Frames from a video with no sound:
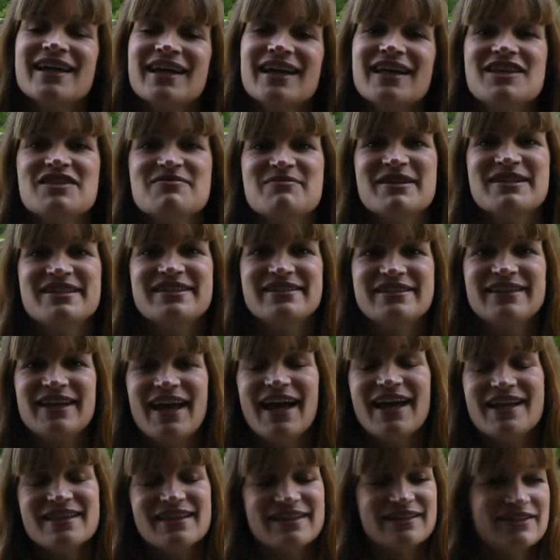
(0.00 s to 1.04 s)
Can you imagine
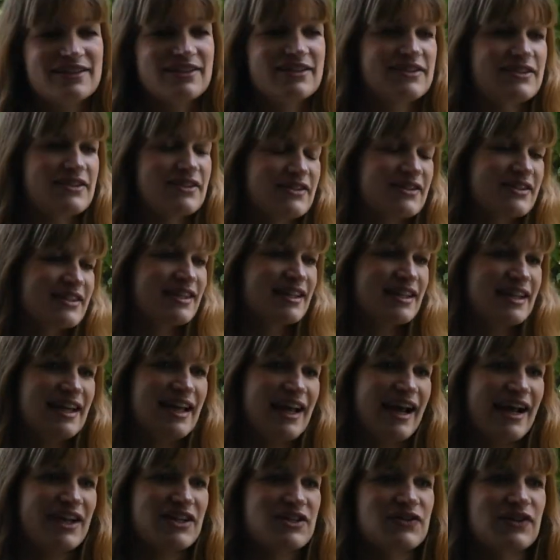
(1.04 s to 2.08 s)
that? That's just
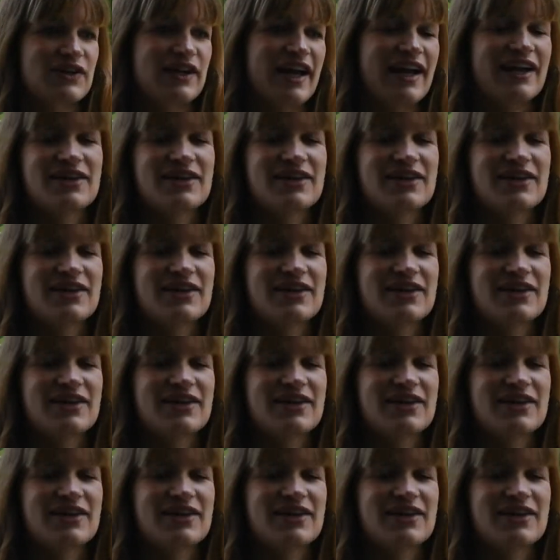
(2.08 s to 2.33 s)
extra